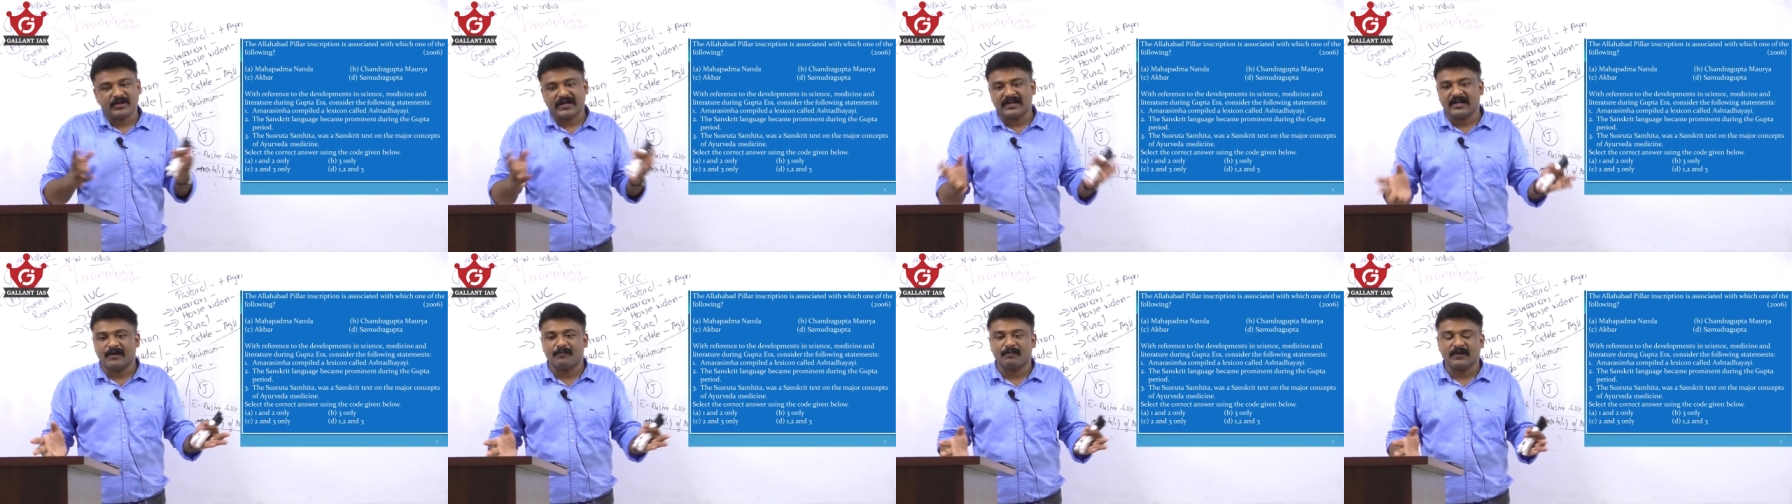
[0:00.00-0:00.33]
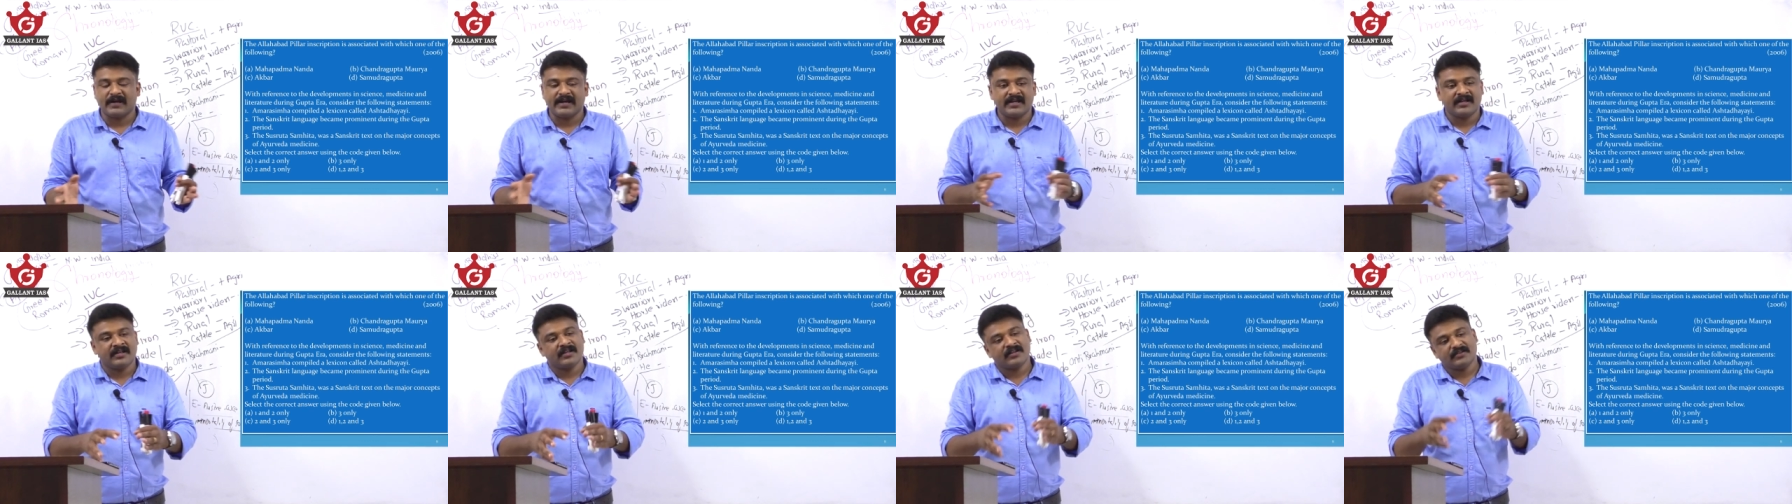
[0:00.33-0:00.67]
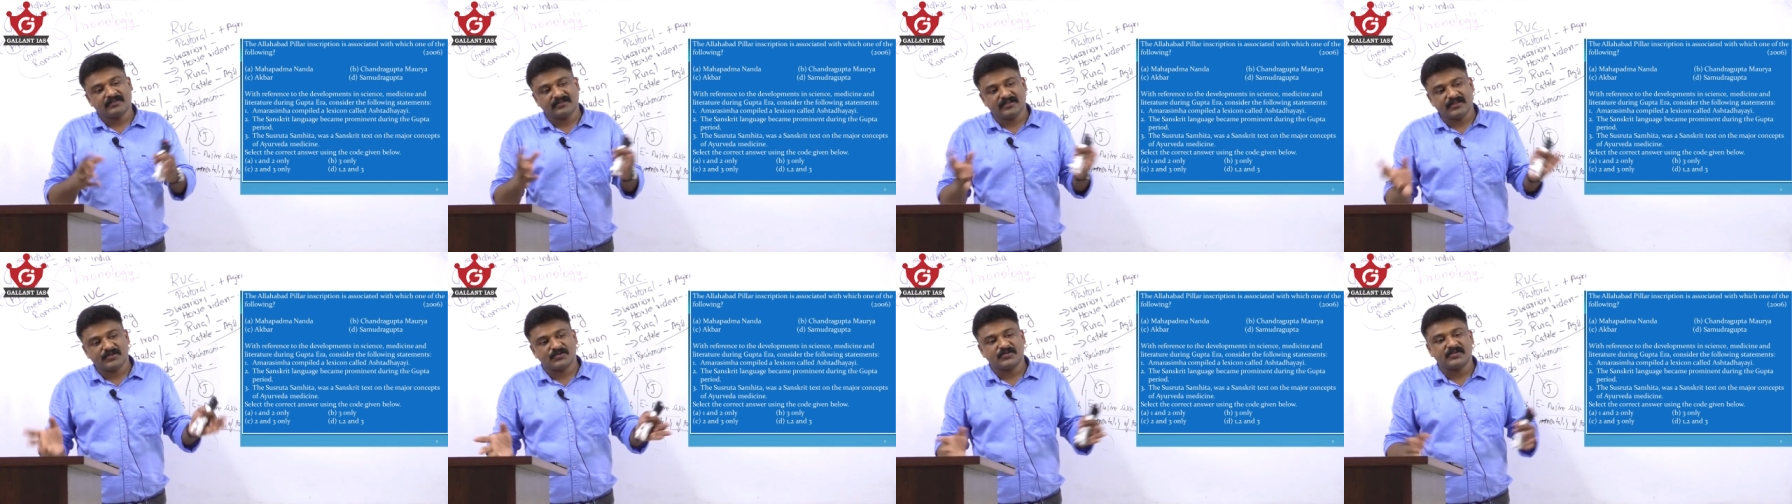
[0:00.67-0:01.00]
can apply
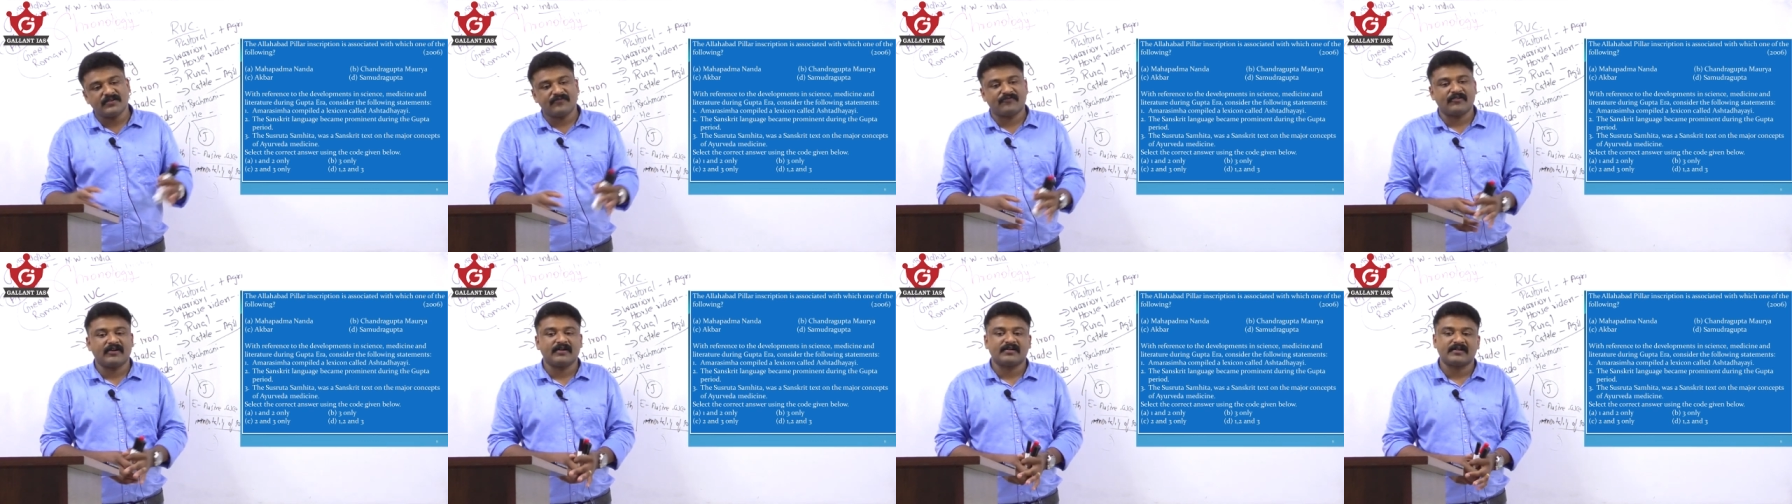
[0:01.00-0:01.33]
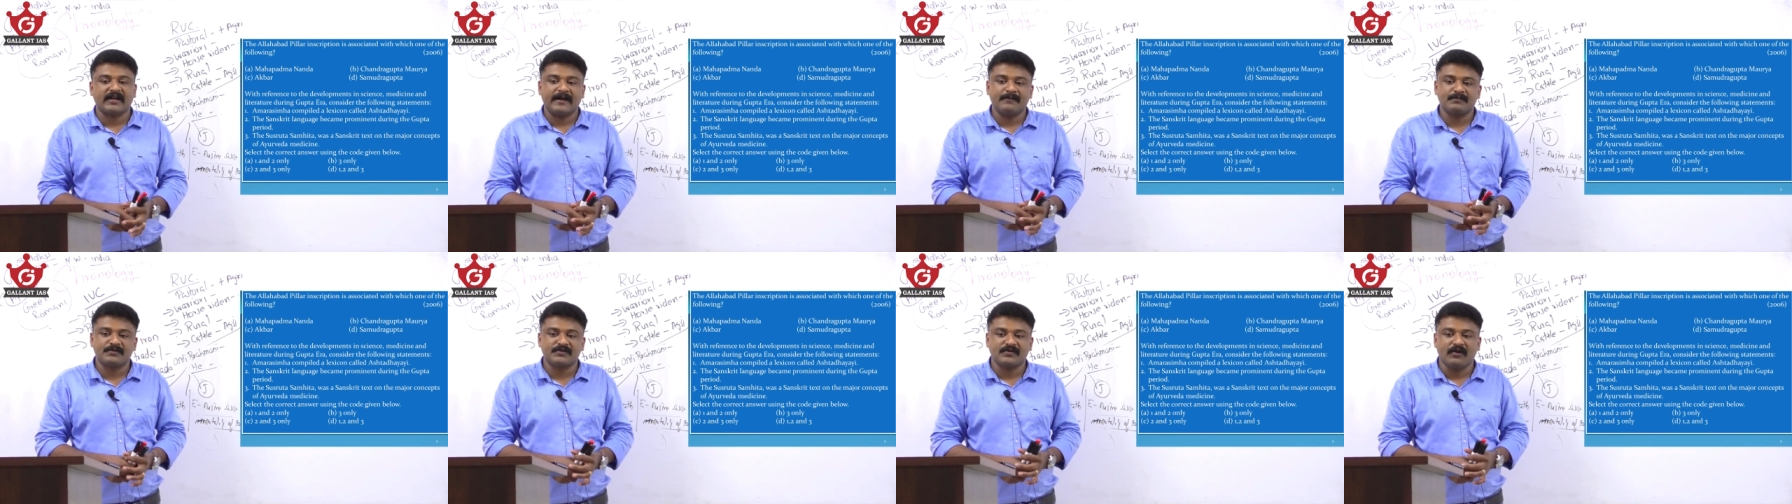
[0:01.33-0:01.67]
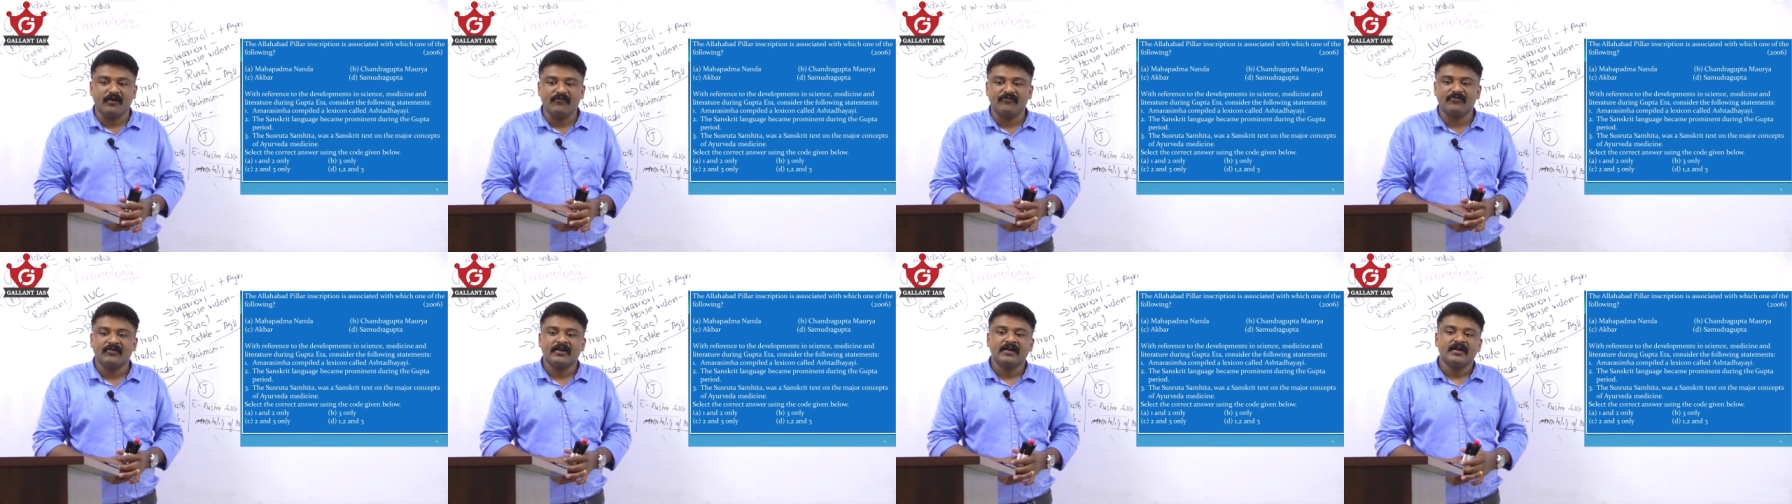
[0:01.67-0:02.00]
these different types
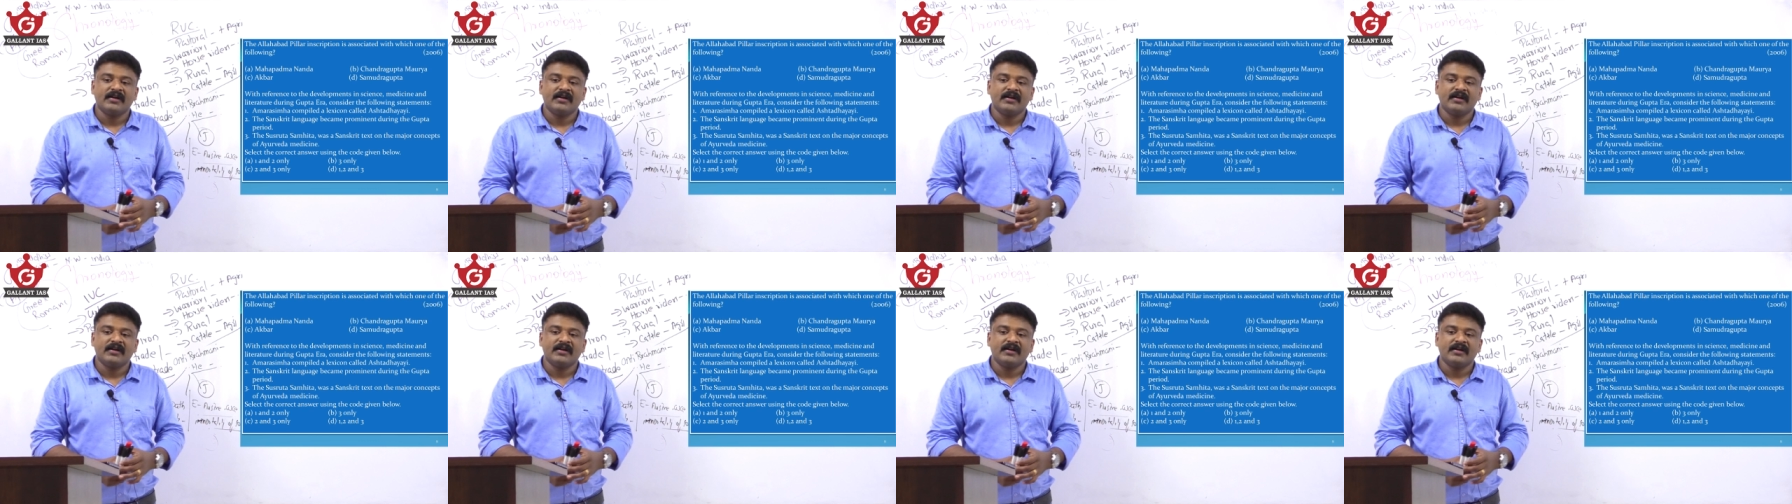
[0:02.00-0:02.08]
of